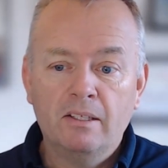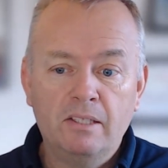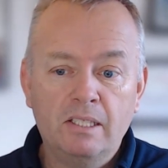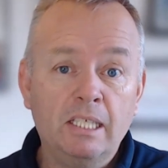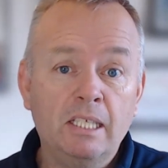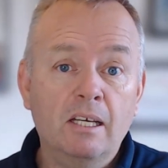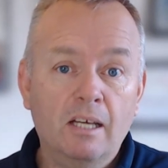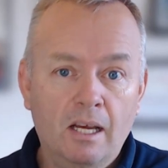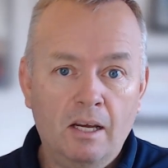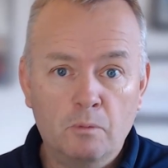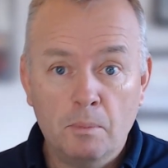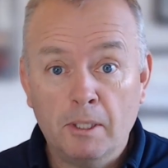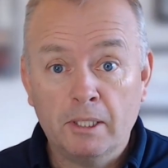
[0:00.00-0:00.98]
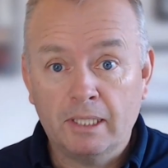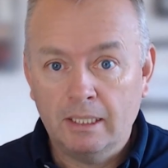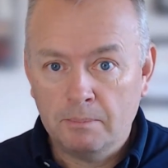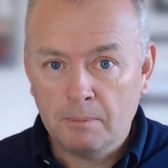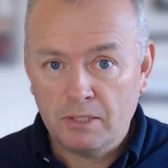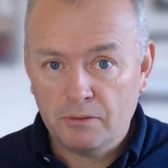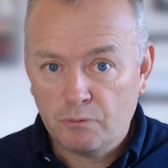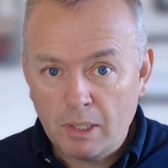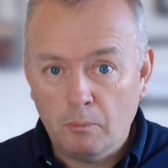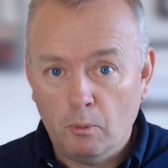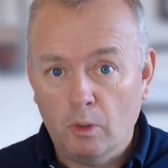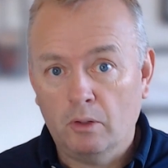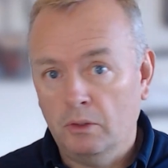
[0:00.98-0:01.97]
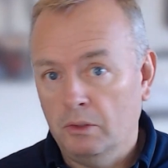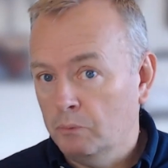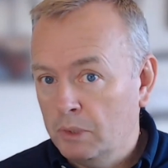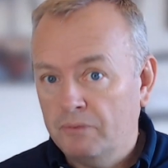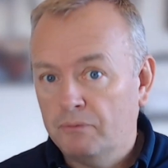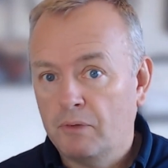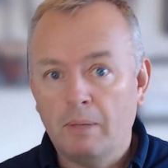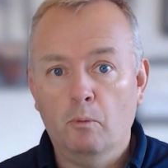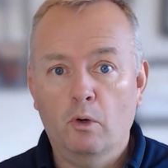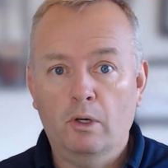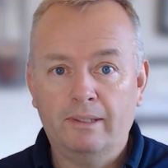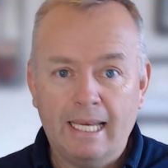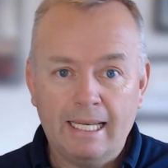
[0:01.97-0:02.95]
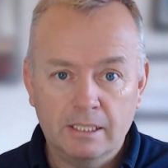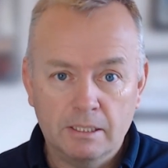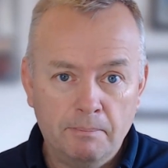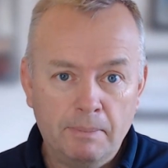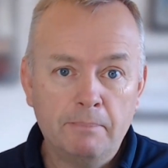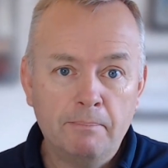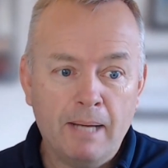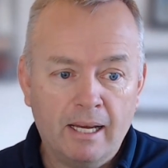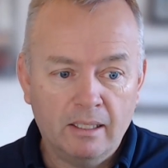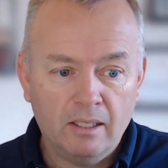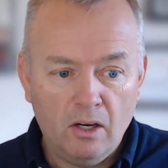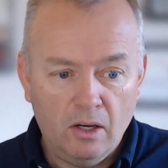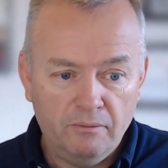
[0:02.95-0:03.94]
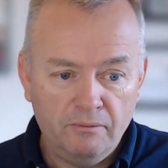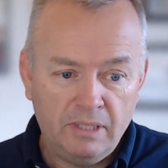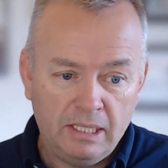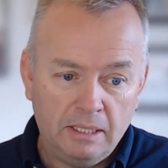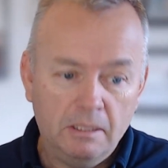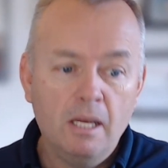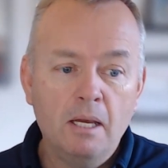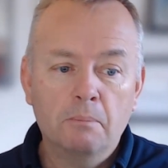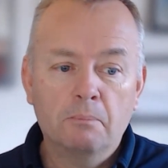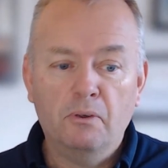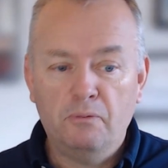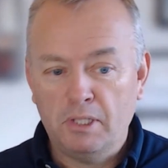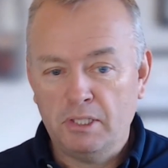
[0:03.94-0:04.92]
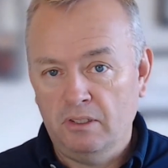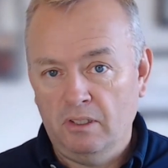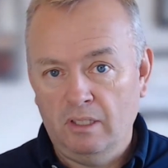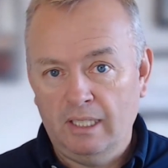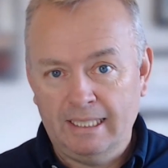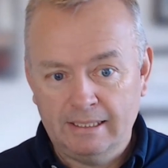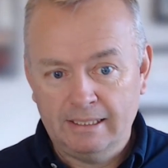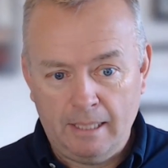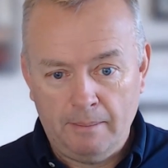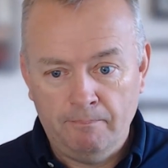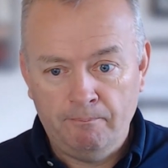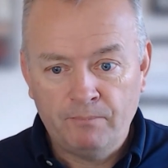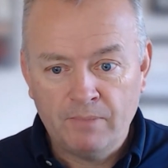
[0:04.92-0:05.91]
the Robotic Enterprise Framework, or the RE framework. That is a big part of the professional exam.